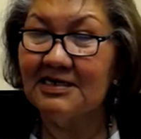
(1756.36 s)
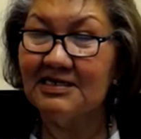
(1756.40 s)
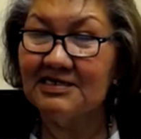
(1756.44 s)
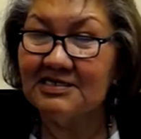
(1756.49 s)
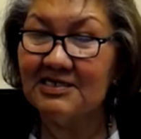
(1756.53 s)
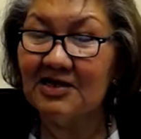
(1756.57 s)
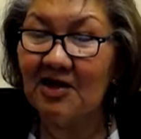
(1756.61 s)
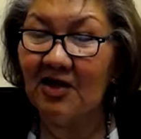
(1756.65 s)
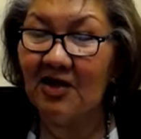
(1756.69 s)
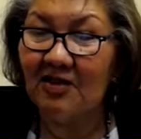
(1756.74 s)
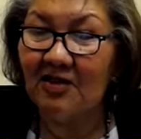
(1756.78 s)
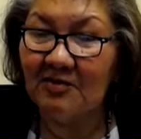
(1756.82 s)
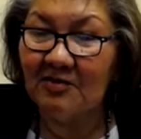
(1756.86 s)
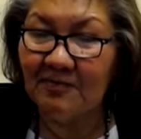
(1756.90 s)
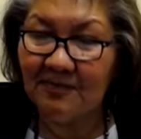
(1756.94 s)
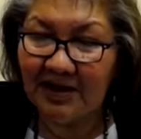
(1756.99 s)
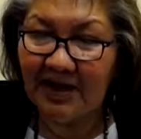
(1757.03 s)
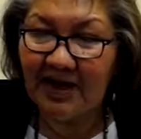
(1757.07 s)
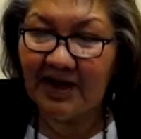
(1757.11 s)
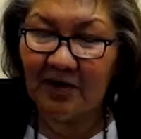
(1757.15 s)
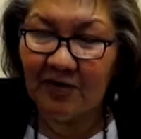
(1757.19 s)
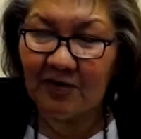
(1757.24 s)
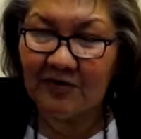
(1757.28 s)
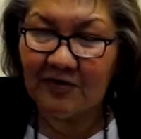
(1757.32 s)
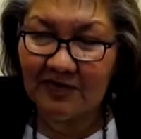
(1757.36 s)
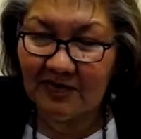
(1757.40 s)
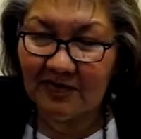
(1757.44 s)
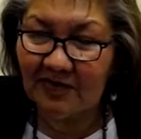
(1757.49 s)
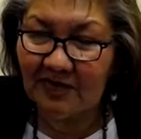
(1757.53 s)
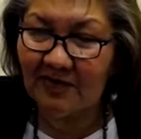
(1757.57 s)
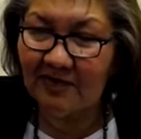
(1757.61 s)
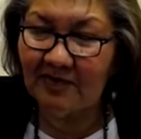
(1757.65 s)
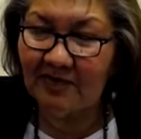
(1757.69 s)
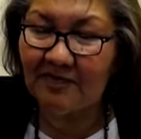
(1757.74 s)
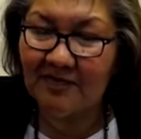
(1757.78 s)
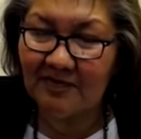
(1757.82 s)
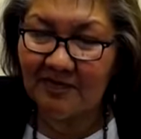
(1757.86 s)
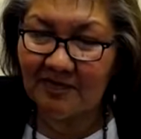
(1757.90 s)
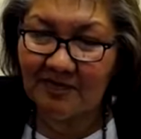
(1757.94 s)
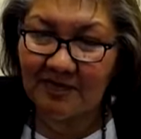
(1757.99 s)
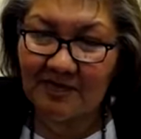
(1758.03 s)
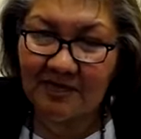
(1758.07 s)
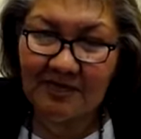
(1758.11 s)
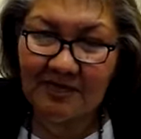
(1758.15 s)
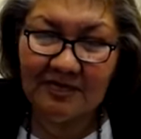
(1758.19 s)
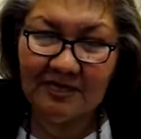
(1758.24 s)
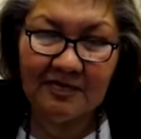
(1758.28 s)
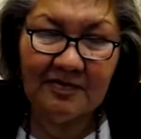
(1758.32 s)
it's all about
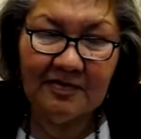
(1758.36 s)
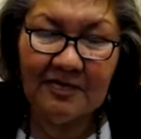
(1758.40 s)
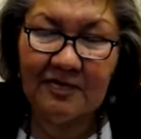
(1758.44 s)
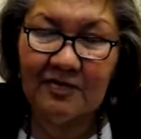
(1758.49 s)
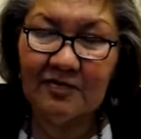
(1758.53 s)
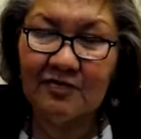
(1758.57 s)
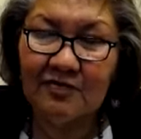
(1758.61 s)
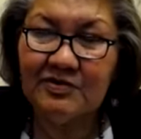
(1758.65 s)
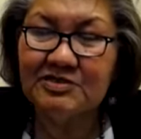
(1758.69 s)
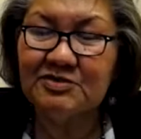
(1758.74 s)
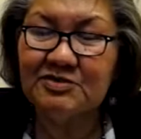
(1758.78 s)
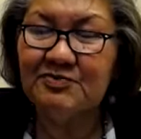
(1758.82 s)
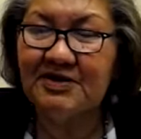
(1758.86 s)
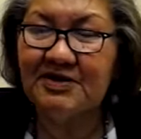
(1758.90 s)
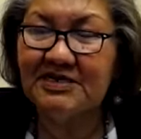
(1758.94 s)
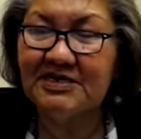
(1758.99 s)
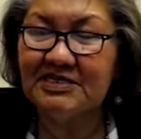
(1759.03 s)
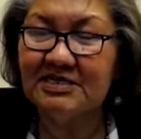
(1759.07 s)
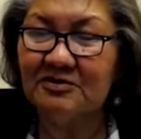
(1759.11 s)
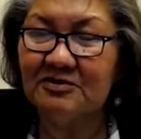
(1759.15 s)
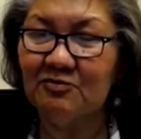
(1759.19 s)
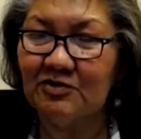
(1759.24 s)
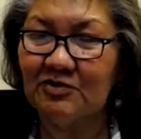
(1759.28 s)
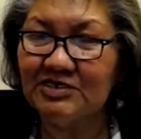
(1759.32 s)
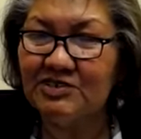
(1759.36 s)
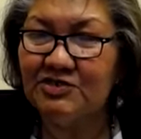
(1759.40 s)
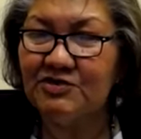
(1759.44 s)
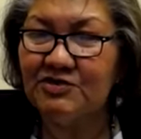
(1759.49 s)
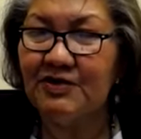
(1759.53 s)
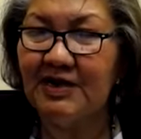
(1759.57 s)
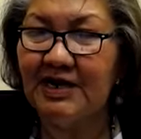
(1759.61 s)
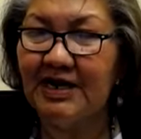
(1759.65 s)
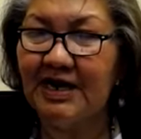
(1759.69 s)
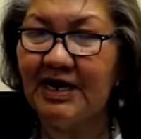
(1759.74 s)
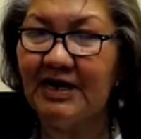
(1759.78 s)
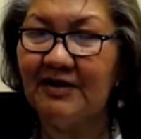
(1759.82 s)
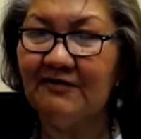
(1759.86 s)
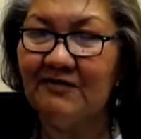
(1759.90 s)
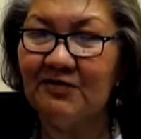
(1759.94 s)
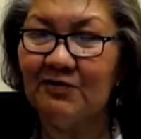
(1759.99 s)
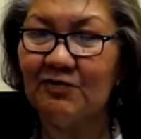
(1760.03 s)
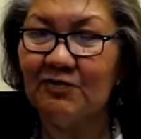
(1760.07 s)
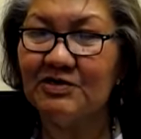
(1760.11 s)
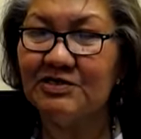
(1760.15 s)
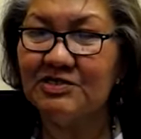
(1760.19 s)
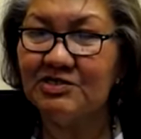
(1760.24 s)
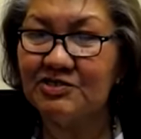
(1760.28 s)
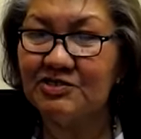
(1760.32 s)
respecting what you have
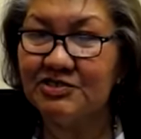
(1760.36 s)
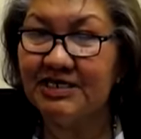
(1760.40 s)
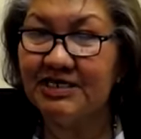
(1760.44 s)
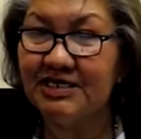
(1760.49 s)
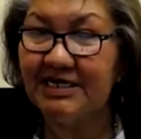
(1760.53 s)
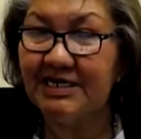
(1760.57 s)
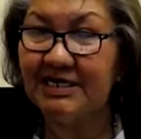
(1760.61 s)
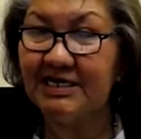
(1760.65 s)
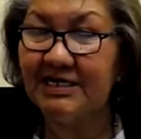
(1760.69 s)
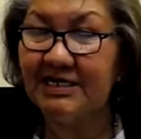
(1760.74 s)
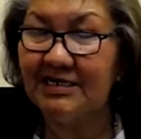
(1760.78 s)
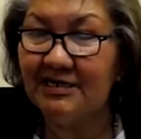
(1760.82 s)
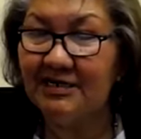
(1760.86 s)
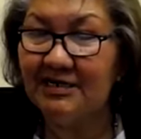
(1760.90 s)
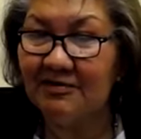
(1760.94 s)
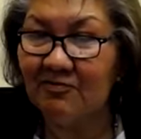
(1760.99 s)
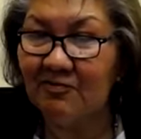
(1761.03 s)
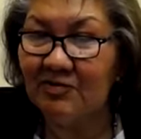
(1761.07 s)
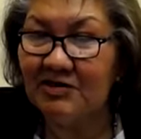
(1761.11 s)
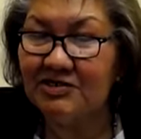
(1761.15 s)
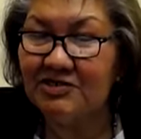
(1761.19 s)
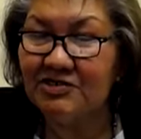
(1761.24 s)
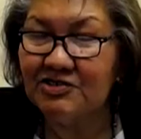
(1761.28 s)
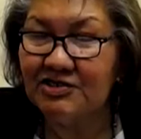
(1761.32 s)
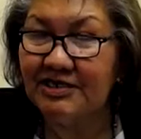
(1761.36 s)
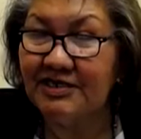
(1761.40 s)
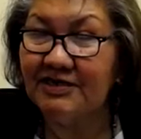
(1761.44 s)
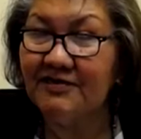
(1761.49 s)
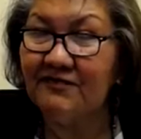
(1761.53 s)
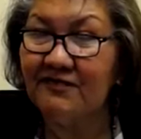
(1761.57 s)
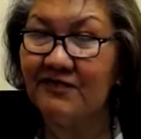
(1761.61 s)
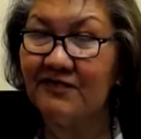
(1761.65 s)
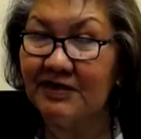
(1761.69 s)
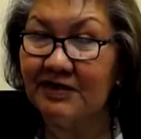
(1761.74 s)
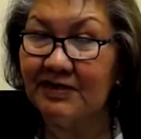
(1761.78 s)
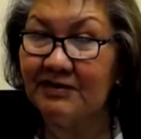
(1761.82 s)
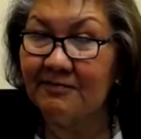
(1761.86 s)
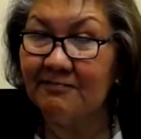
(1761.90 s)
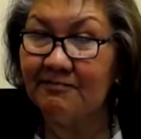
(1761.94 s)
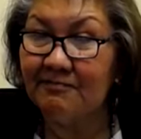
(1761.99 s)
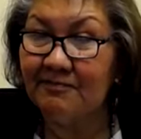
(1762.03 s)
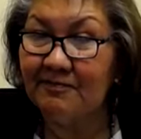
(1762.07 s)
and what you're taking and what you're giving